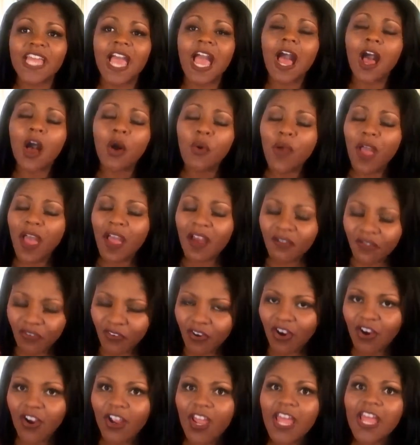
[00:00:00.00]

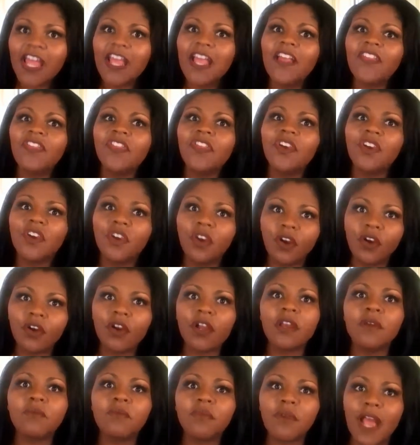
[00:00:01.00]
However, in the
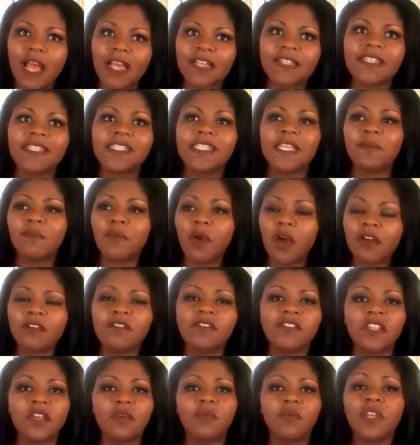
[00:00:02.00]
current practicing
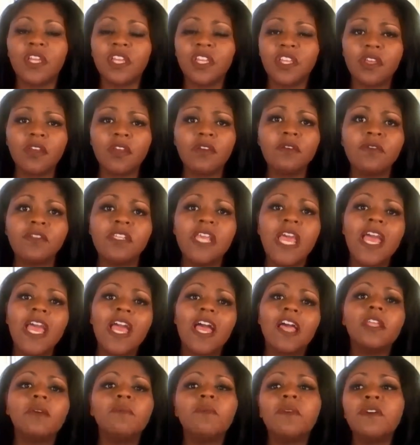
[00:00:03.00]
models that we use
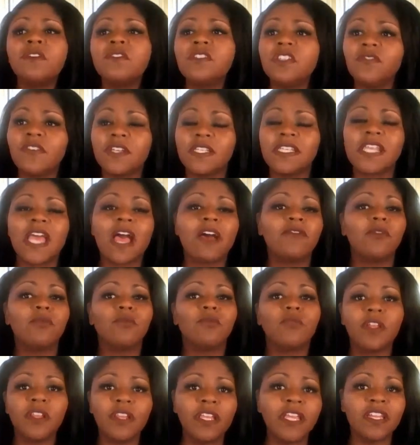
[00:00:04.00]
and that most of us have a
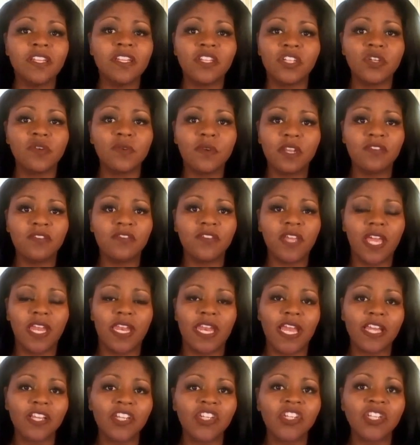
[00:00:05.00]
really intuitive
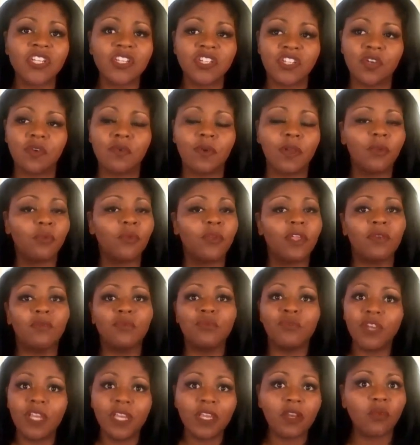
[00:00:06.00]
connection to and we
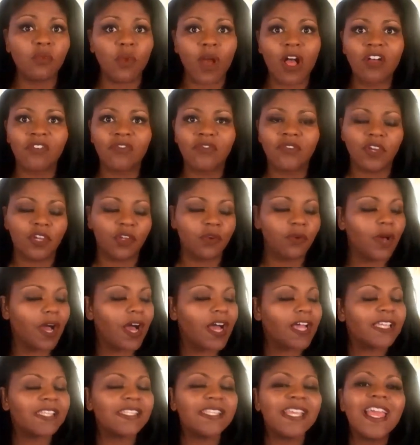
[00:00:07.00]
read well for you
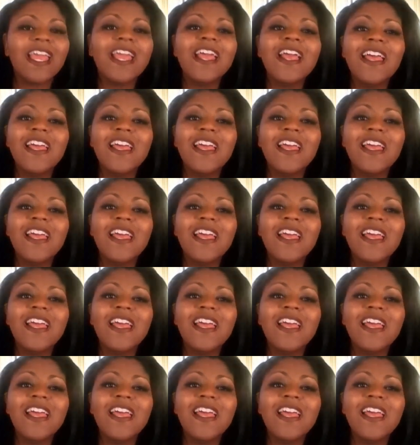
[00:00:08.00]
guys,